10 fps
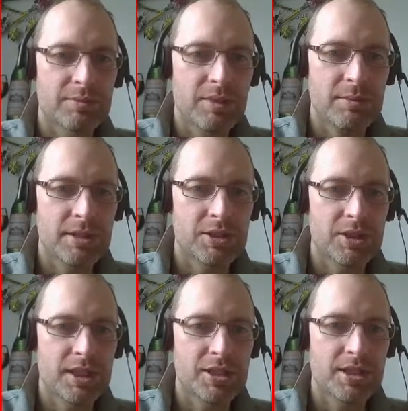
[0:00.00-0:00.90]
Maybe they're
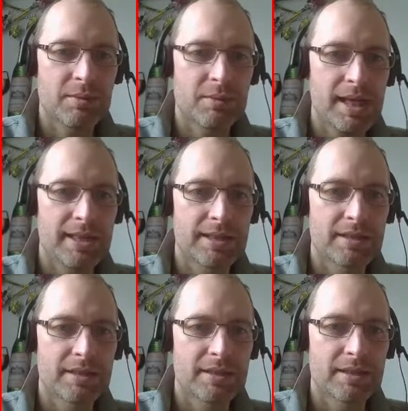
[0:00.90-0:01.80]
changing the palette
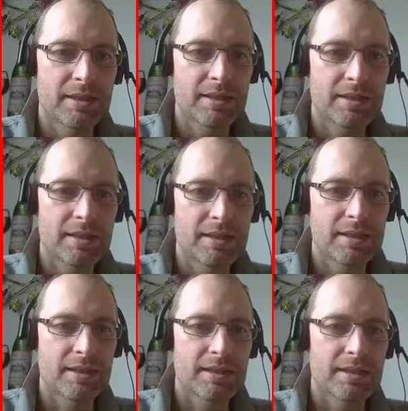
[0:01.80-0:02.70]

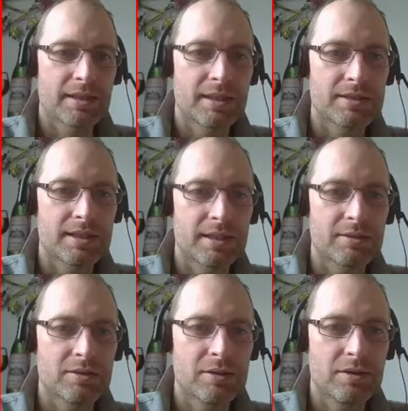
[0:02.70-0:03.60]
as it
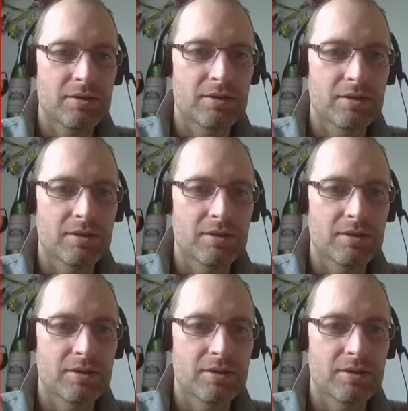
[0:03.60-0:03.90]
goes along.